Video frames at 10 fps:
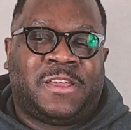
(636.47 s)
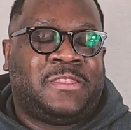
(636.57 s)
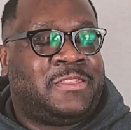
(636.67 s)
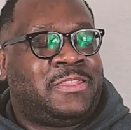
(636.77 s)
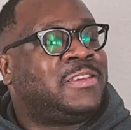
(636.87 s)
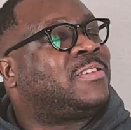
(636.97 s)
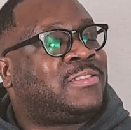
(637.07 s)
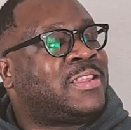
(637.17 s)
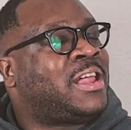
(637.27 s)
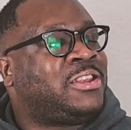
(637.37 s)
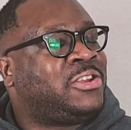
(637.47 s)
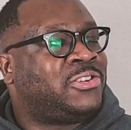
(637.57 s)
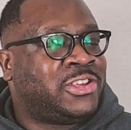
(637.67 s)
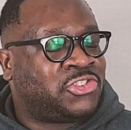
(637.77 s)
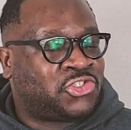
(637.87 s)
this is not
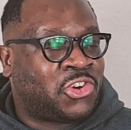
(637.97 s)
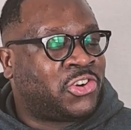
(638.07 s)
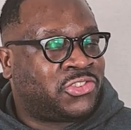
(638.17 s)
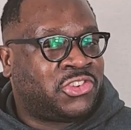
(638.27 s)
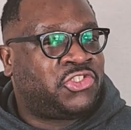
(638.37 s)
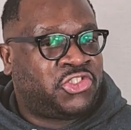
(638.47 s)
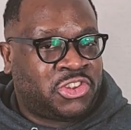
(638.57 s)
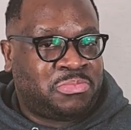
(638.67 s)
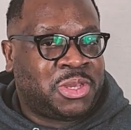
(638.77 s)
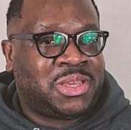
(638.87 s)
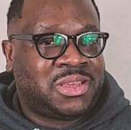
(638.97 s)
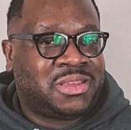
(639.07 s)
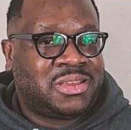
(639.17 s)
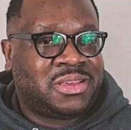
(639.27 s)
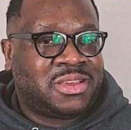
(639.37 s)
nearly as strong as it should be.
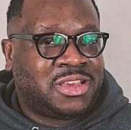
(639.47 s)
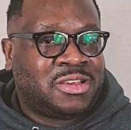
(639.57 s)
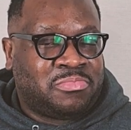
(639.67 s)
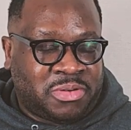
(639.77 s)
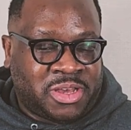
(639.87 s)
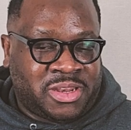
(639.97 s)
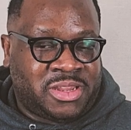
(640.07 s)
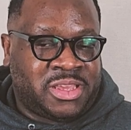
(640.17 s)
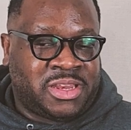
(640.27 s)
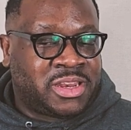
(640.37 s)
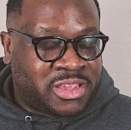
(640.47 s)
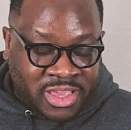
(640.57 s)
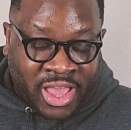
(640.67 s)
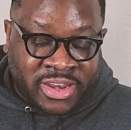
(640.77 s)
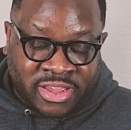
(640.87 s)
But it
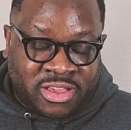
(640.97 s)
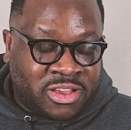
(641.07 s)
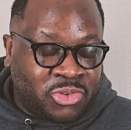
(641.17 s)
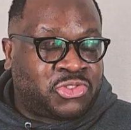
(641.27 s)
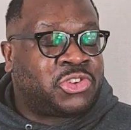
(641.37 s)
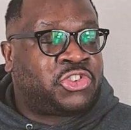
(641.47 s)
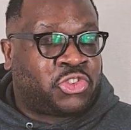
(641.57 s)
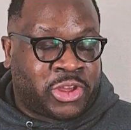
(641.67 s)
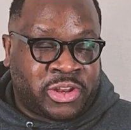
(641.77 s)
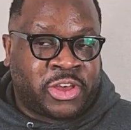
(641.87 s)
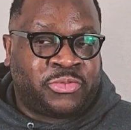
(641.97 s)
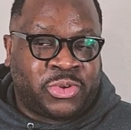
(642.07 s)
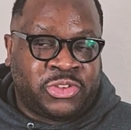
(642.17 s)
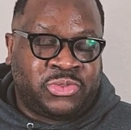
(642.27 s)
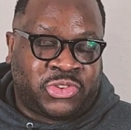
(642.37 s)
kind of goes to the trend of
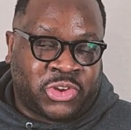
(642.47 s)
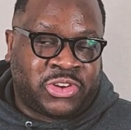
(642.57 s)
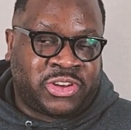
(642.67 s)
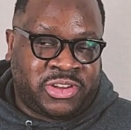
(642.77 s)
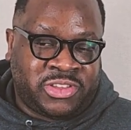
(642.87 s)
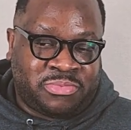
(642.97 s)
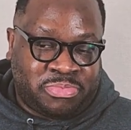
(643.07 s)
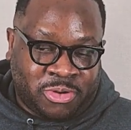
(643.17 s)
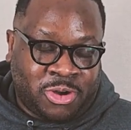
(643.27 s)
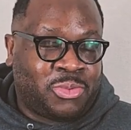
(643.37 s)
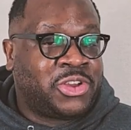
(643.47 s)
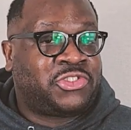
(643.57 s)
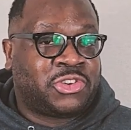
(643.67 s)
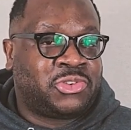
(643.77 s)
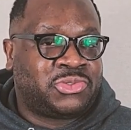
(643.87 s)
when you turn in these Broadway
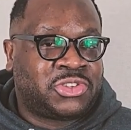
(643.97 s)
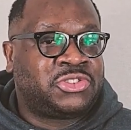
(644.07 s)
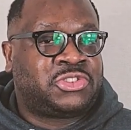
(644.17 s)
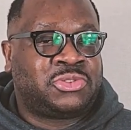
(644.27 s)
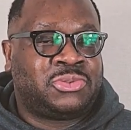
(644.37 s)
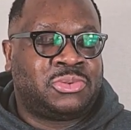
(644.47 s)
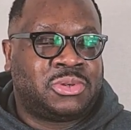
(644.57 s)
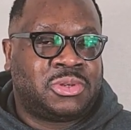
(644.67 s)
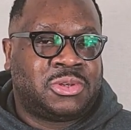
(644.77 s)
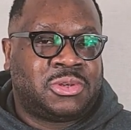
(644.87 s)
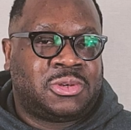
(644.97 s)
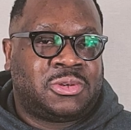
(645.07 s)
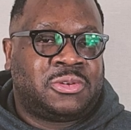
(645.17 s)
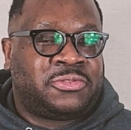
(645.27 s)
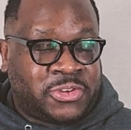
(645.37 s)
shows into
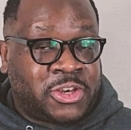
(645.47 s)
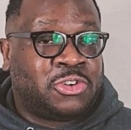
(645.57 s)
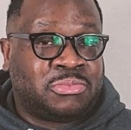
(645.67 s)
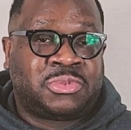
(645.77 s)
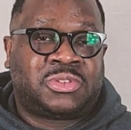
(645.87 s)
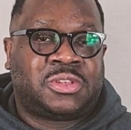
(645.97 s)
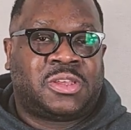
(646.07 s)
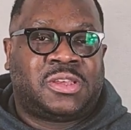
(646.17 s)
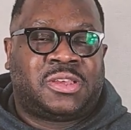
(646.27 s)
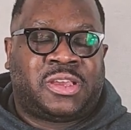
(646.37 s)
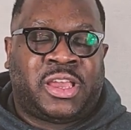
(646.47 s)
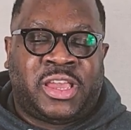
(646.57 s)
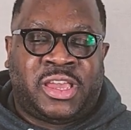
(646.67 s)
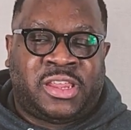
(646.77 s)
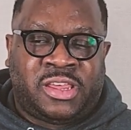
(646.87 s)
films
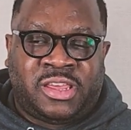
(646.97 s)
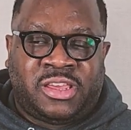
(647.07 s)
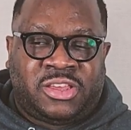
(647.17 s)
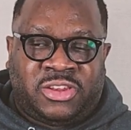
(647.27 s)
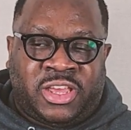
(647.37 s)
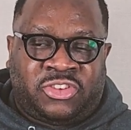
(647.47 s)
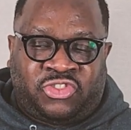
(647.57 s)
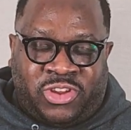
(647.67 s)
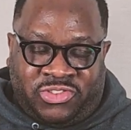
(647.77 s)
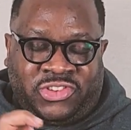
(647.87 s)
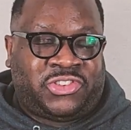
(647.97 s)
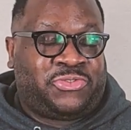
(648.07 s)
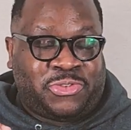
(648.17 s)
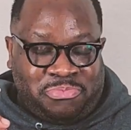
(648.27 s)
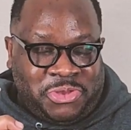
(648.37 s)
and that transition
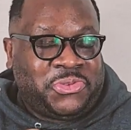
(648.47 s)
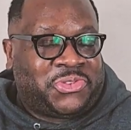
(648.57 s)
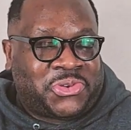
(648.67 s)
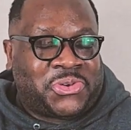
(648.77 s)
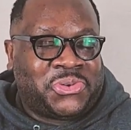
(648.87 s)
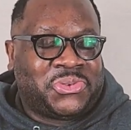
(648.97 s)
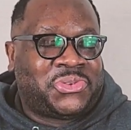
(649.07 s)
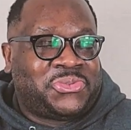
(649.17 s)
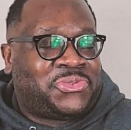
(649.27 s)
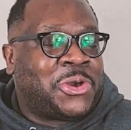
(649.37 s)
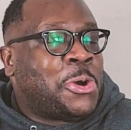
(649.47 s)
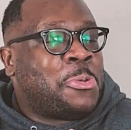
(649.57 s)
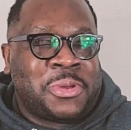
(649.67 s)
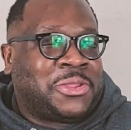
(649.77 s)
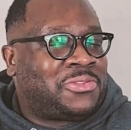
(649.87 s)
from musical to
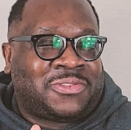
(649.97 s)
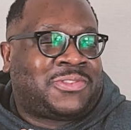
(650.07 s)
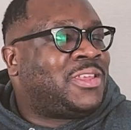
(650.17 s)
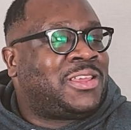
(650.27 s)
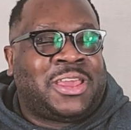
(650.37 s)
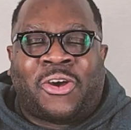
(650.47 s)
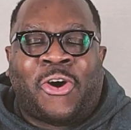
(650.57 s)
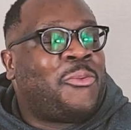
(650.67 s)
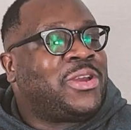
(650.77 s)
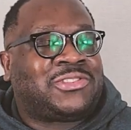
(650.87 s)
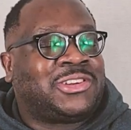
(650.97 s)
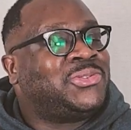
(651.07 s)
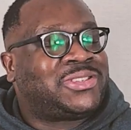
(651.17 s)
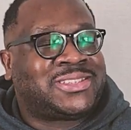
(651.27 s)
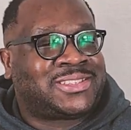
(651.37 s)
film, it it always
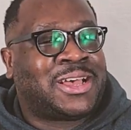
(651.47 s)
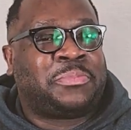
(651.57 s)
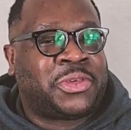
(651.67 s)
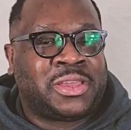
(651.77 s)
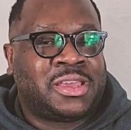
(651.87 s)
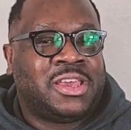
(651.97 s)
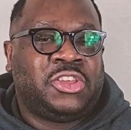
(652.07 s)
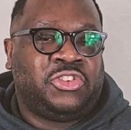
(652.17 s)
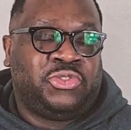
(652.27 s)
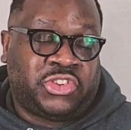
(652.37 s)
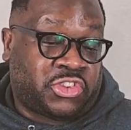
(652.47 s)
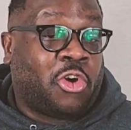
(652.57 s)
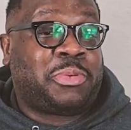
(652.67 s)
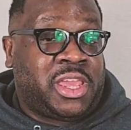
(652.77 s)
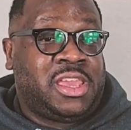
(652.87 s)
loses something. You just
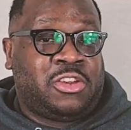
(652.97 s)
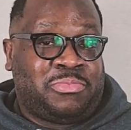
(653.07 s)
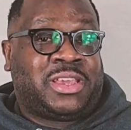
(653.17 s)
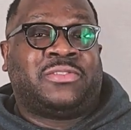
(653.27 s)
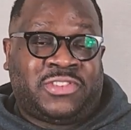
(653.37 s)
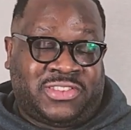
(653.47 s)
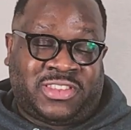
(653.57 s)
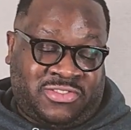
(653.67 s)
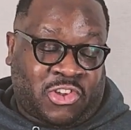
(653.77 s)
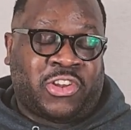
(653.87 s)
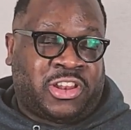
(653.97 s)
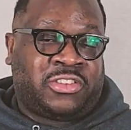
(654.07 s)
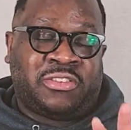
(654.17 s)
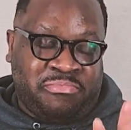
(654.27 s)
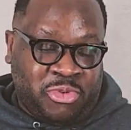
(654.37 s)
hoped here because this started as
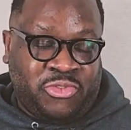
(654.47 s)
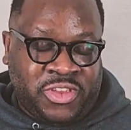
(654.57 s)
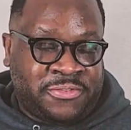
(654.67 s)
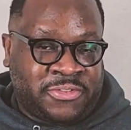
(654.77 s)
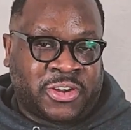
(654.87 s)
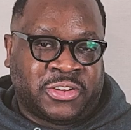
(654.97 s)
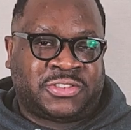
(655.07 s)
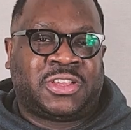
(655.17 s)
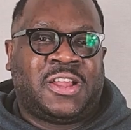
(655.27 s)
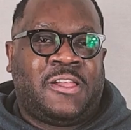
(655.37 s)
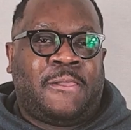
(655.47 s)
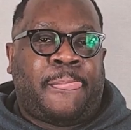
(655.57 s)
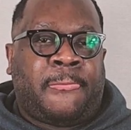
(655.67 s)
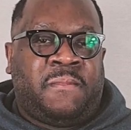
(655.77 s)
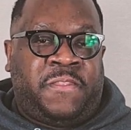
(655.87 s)
a movie first
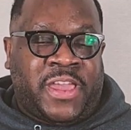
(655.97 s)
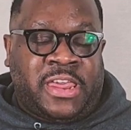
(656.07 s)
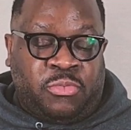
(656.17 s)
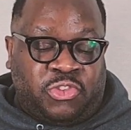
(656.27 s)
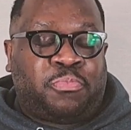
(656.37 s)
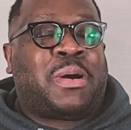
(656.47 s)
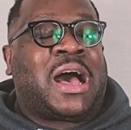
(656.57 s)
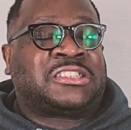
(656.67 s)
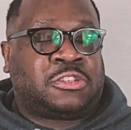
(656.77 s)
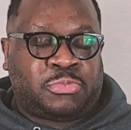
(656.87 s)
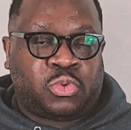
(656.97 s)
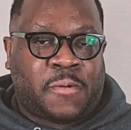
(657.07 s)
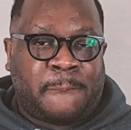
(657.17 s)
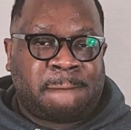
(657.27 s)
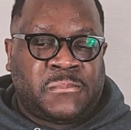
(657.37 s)
that it was possible
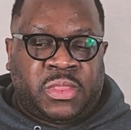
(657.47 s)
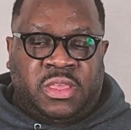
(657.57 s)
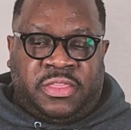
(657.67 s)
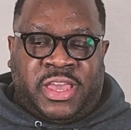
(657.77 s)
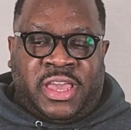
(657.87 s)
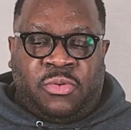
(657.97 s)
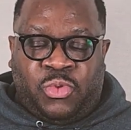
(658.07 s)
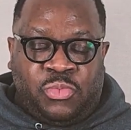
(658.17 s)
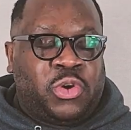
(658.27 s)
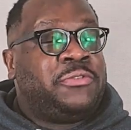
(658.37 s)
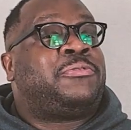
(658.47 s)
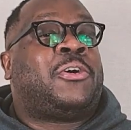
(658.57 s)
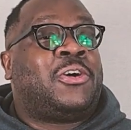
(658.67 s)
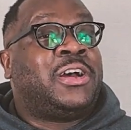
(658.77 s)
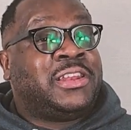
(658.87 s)
that we wouldn't
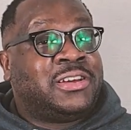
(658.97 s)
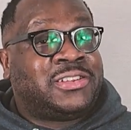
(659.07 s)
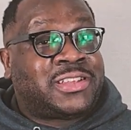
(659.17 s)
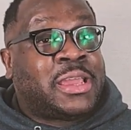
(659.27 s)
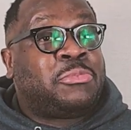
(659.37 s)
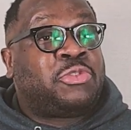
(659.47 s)
fall into the same